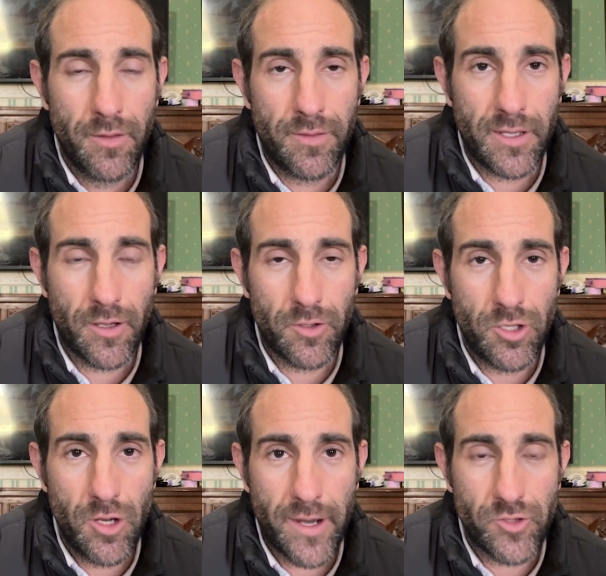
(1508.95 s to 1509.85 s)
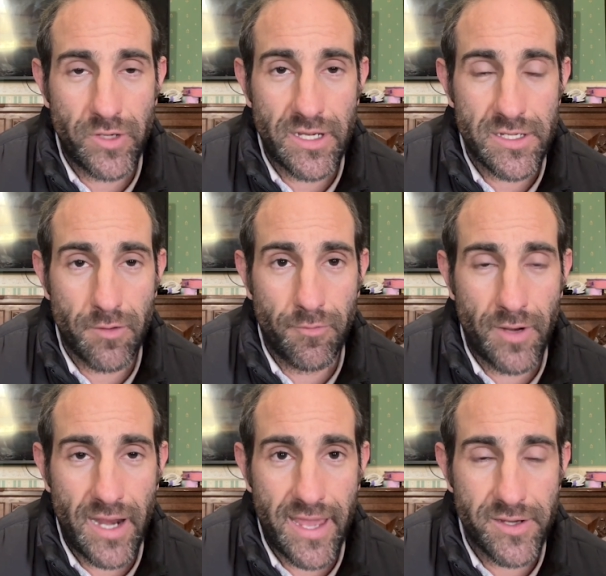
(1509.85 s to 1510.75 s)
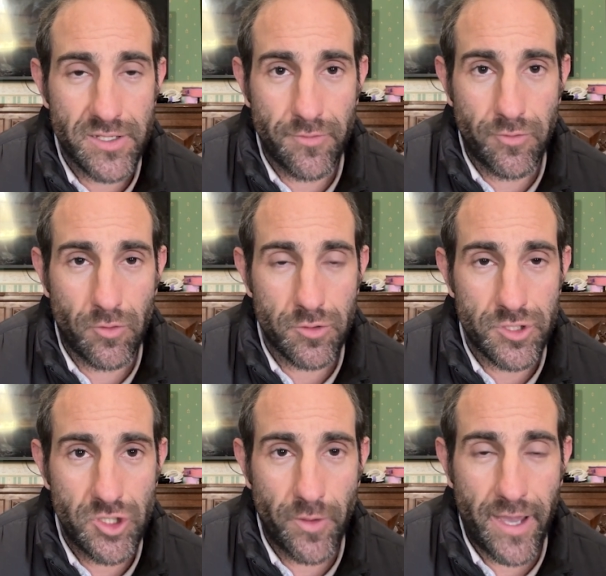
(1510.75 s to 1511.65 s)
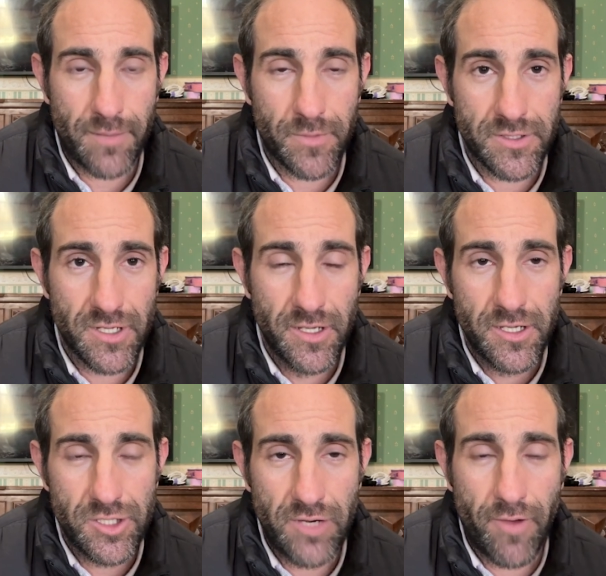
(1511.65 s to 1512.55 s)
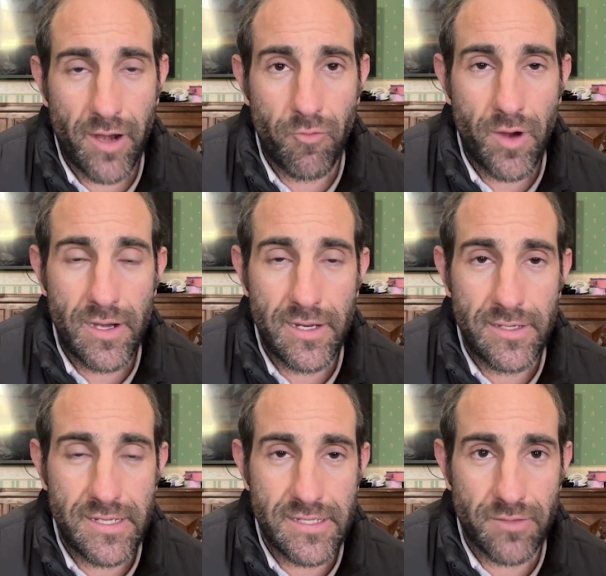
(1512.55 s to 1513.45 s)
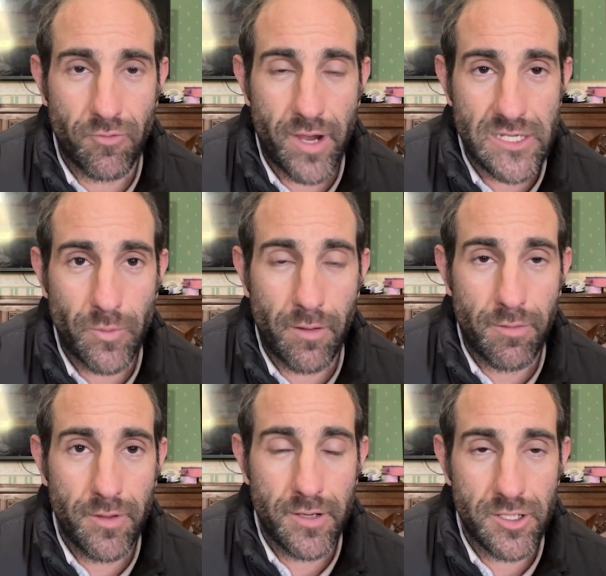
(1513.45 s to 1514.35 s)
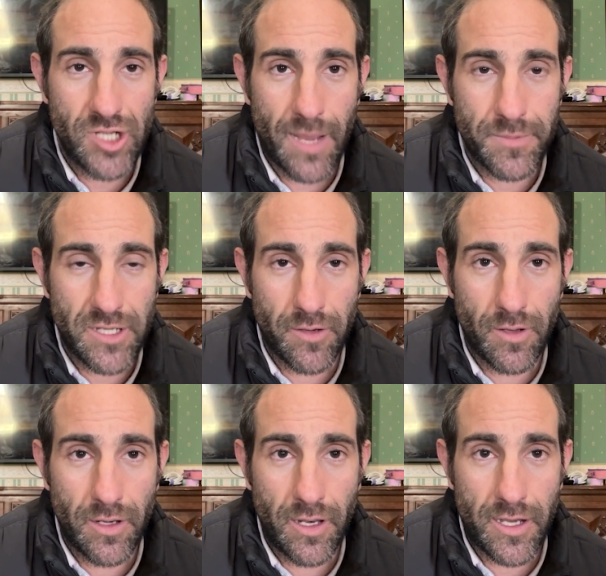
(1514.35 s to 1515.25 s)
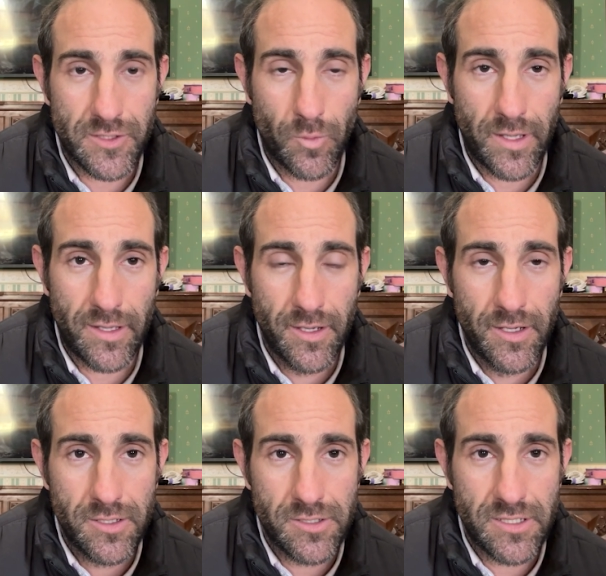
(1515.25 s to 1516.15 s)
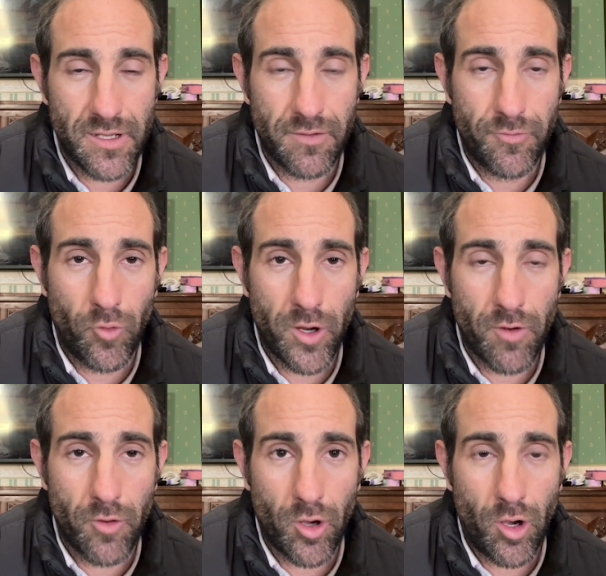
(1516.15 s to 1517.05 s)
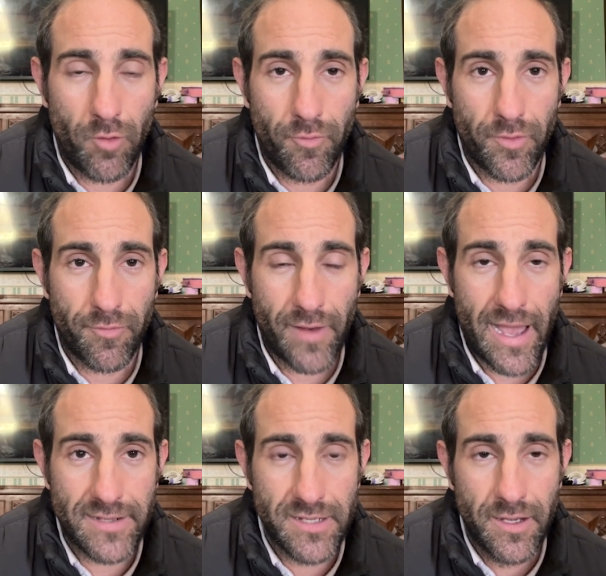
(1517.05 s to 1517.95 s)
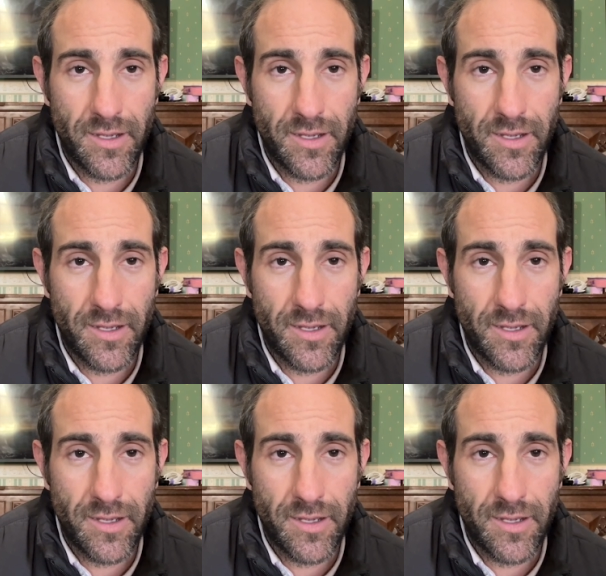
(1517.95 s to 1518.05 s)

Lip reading: The new entry is Volakes for Stuart Edmonds. She ran a really decent race, went 3rd at Chepstow last week. She's a 4-year-old off the flat.